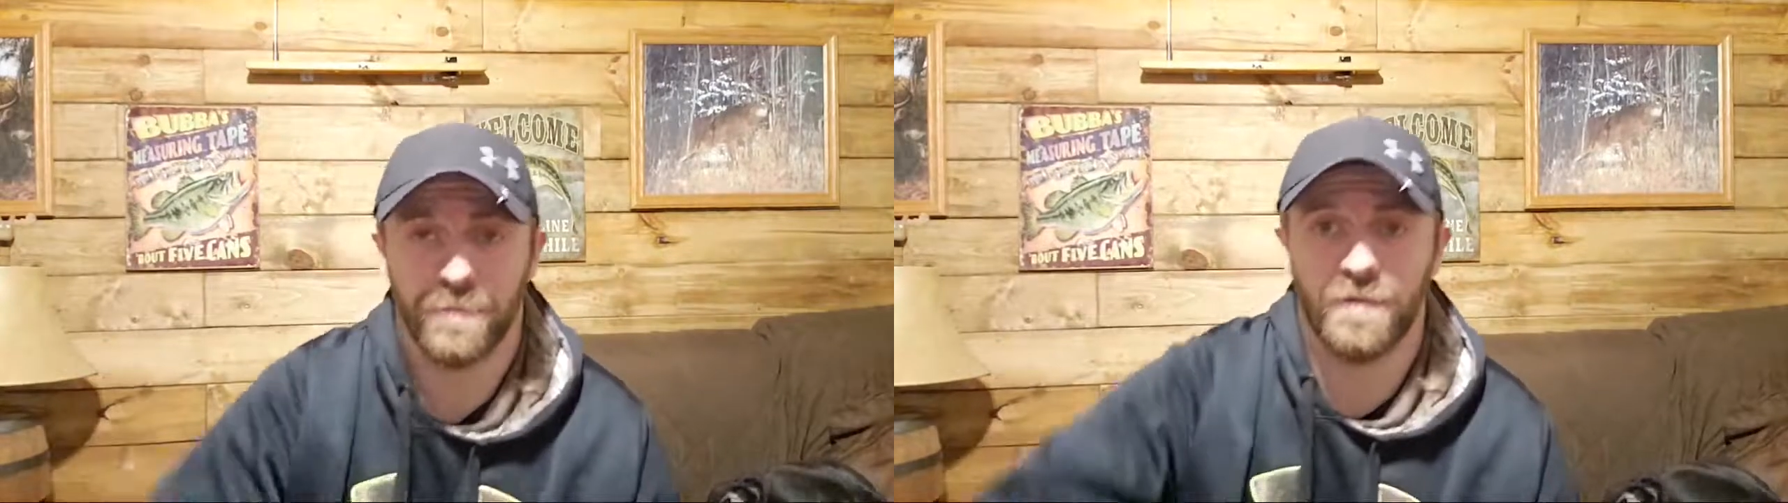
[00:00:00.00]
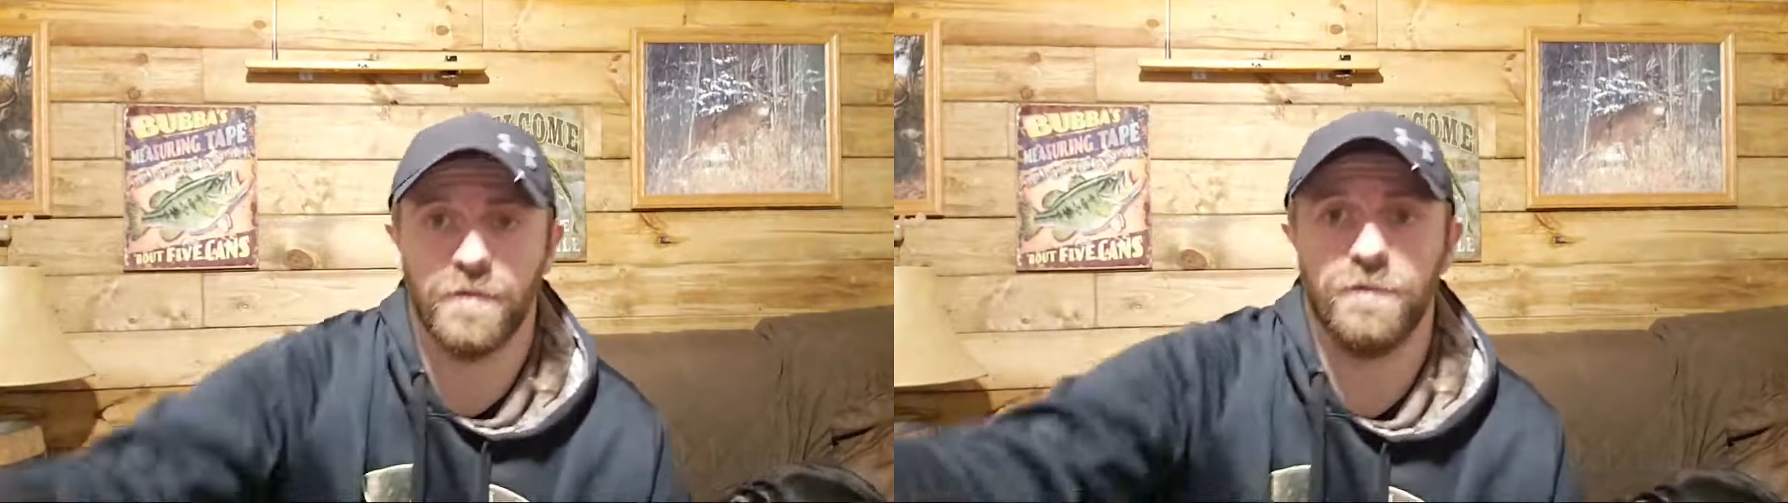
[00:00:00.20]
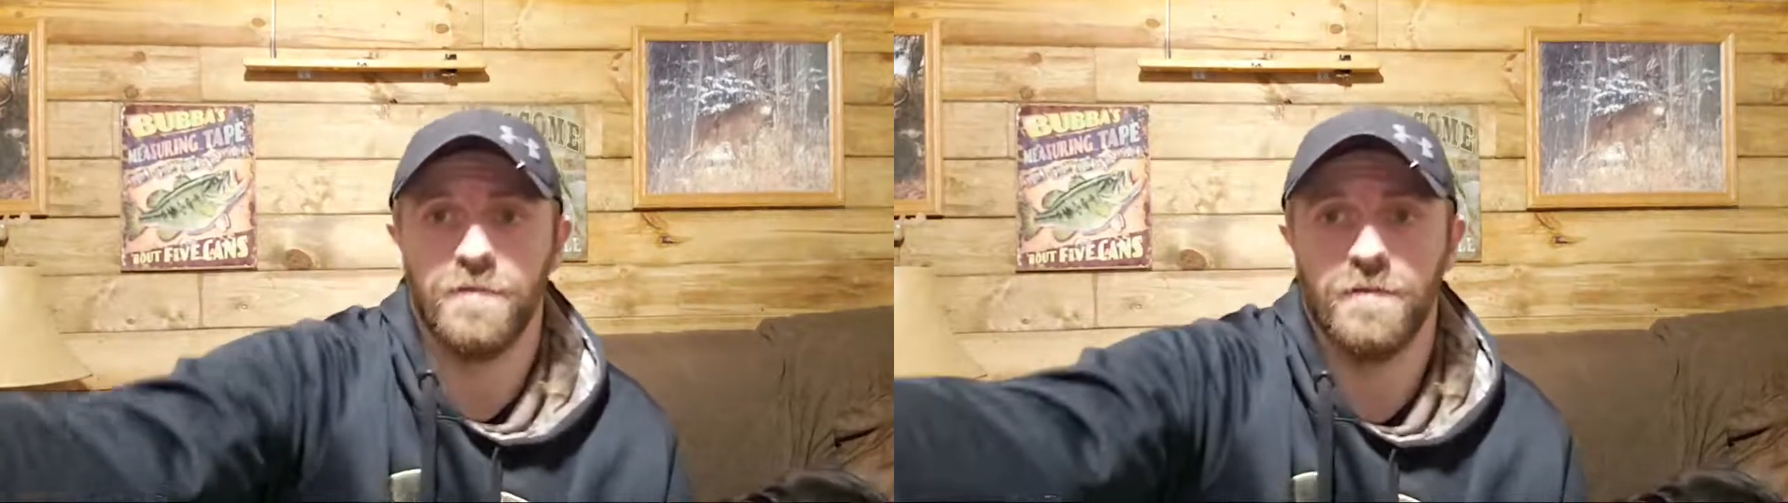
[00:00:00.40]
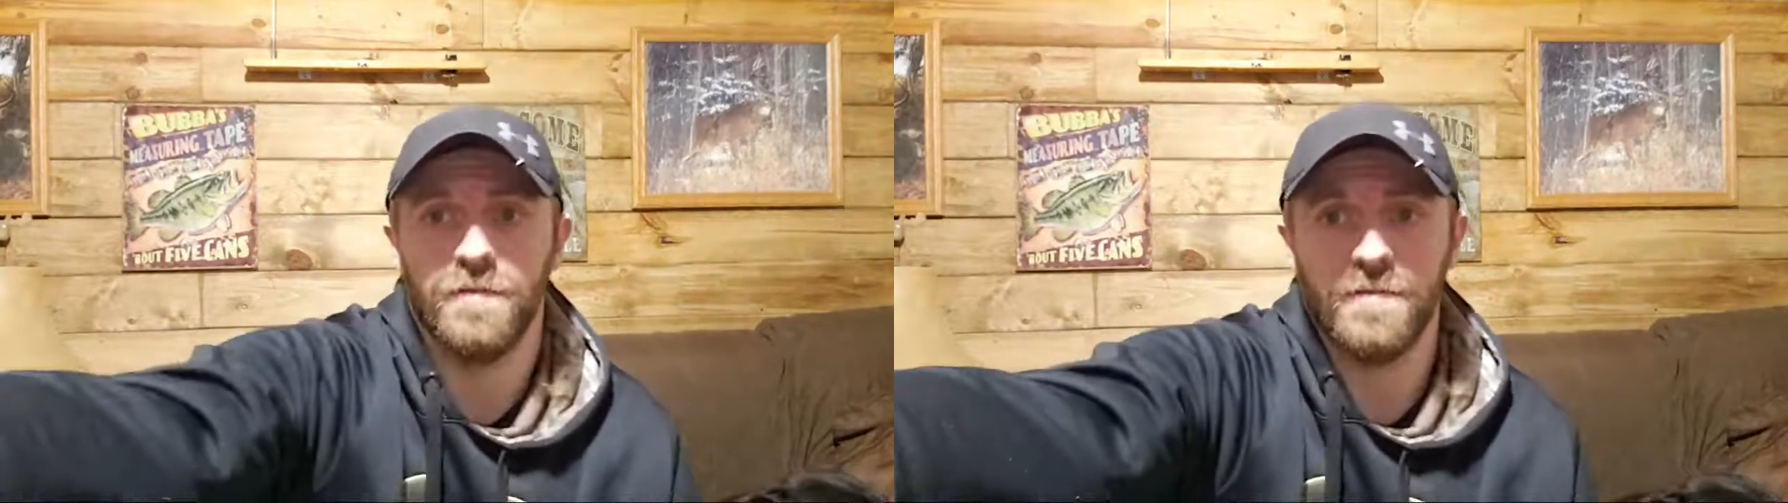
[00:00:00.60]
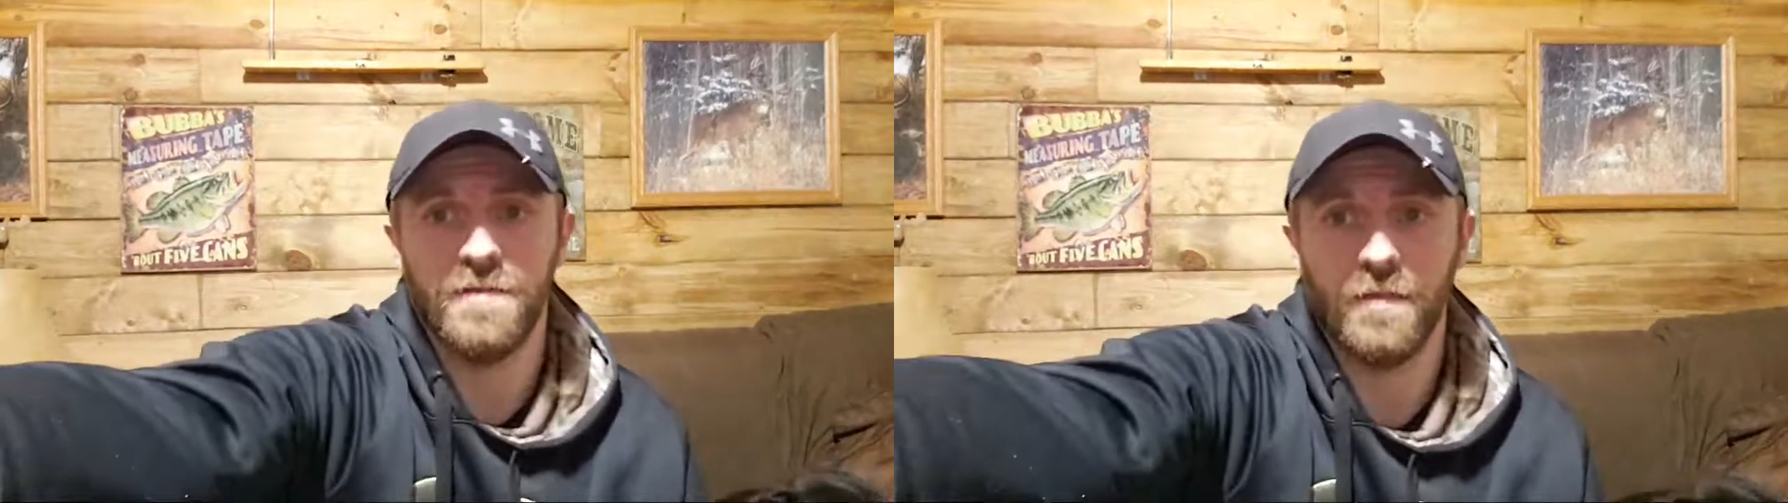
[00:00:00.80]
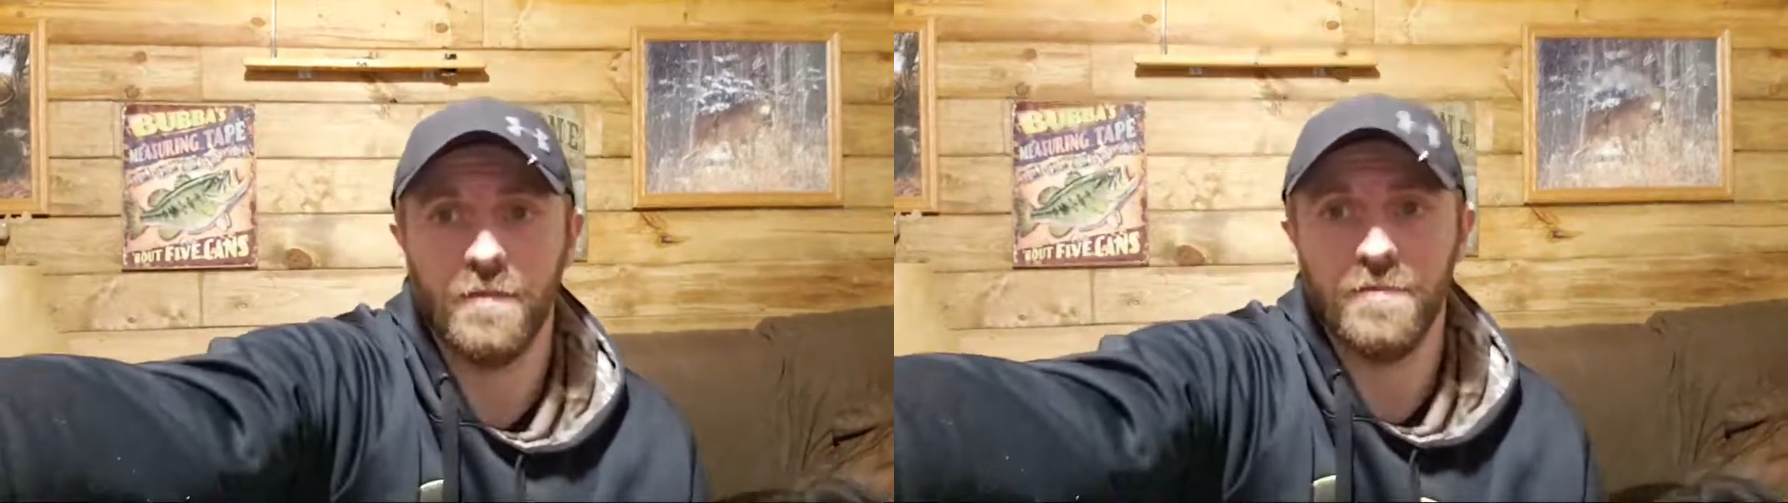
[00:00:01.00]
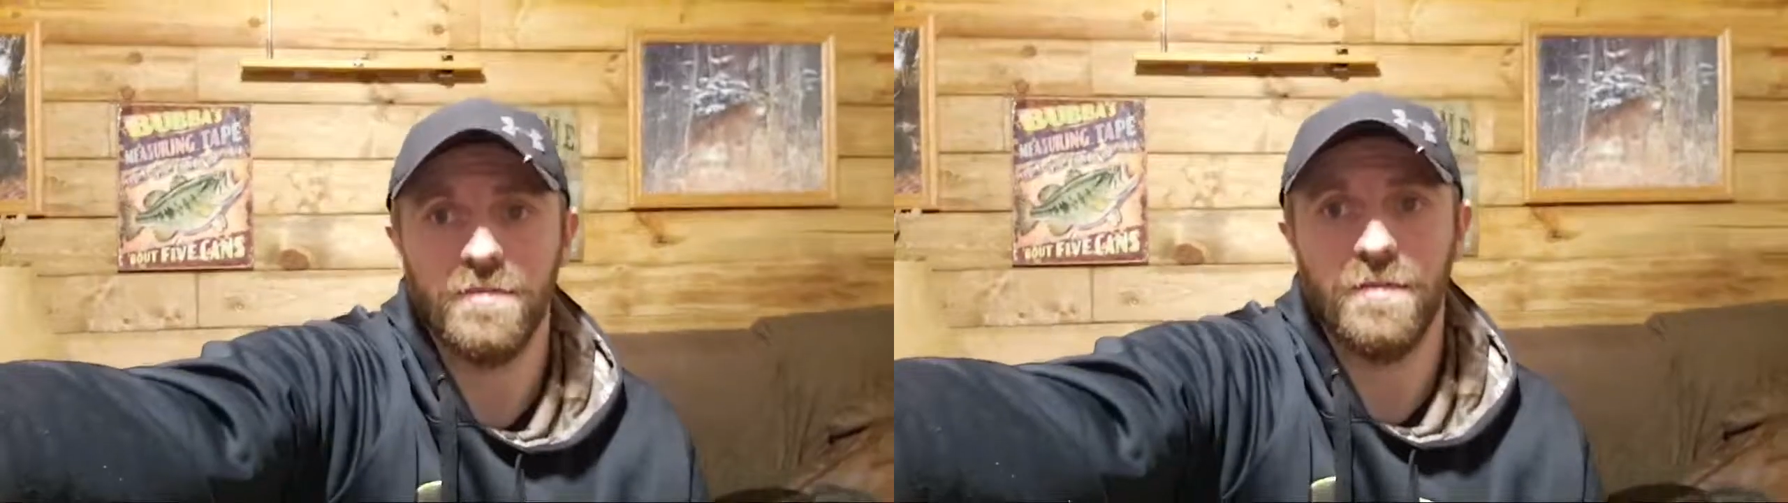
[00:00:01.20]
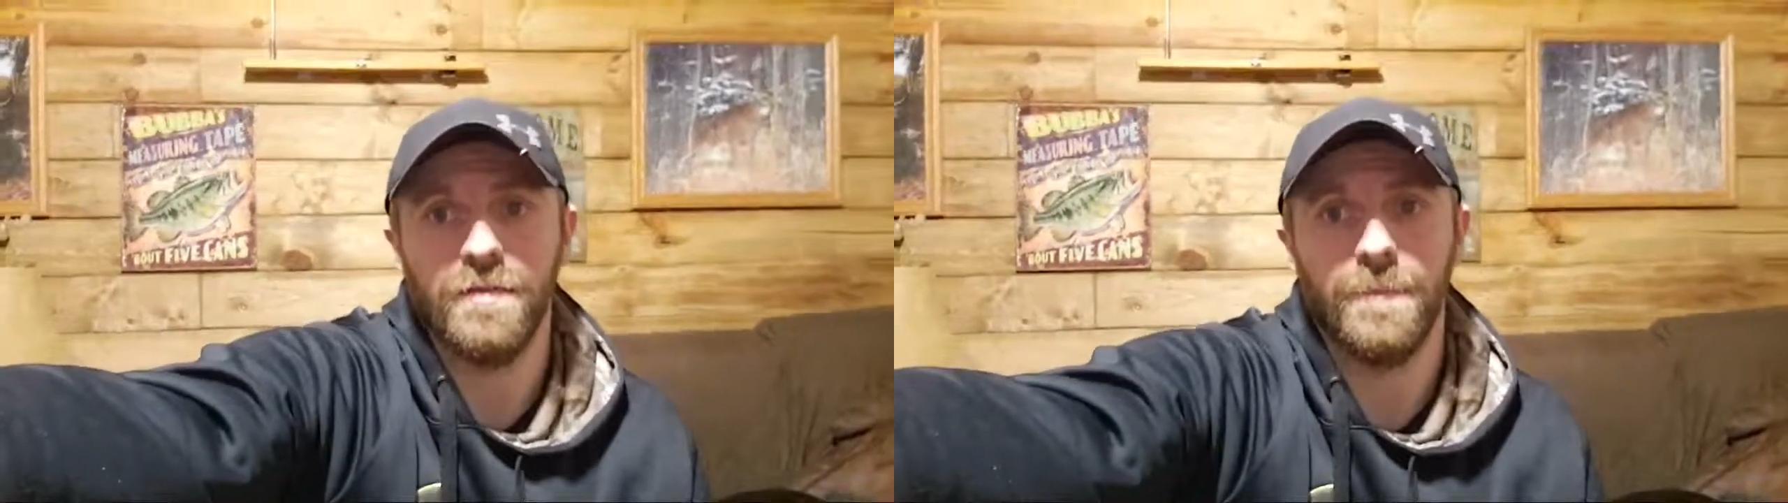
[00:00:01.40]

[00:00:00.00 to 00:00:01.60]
when to go for suckers.